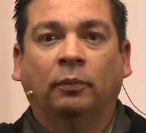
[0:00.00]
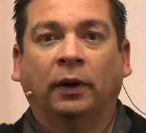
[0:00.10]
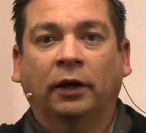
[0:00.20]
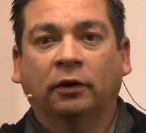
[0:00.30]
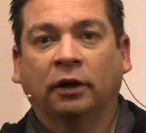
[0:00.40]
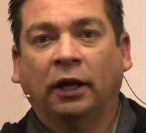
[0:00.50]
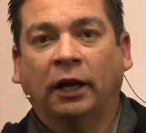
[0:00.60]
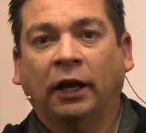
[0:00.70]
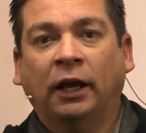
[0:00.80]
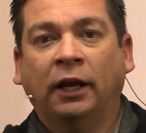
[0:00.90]
But on
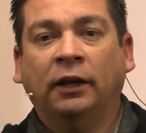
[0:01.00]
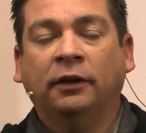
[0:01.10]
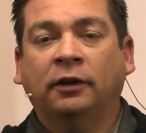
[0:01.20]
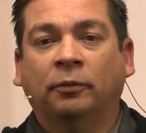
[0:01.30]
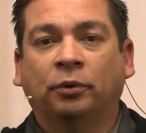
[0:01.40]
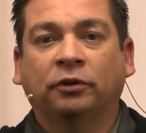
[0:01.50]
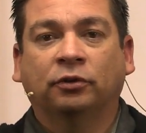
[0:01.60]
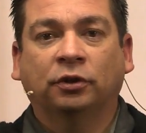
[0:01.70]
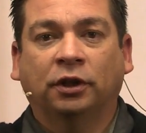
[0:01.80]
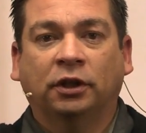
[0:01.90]
any
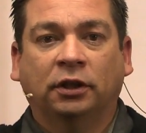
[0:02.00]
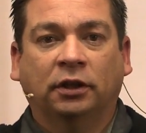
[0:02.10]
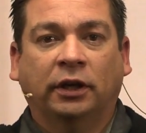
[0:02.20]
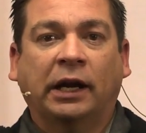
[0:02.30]
opportunity,